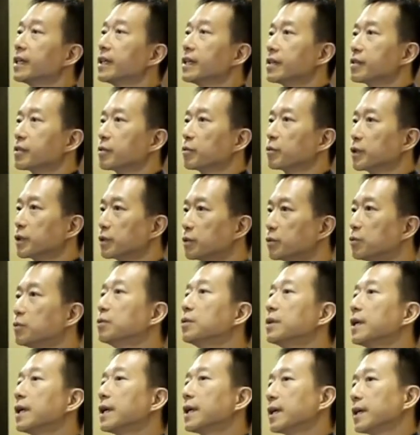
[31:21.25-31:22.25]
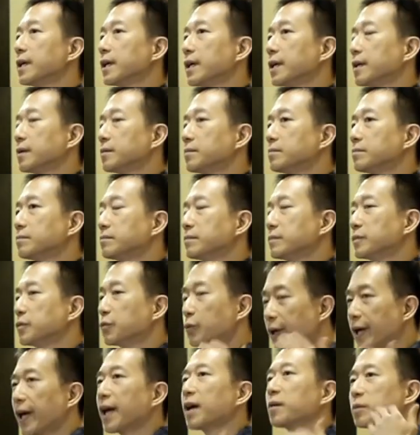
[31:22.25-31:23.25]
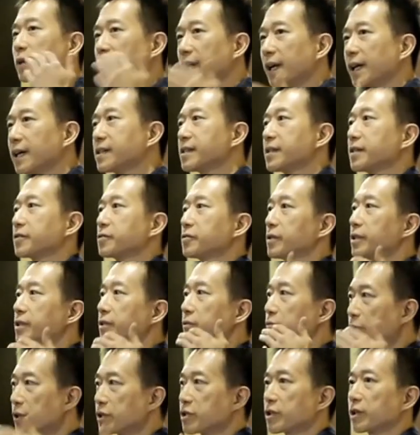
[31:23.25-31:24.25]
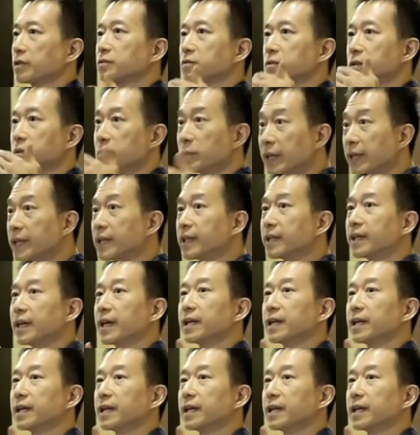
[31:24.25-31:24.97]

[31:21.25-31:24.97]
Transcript: So we help clients actually reach out to the media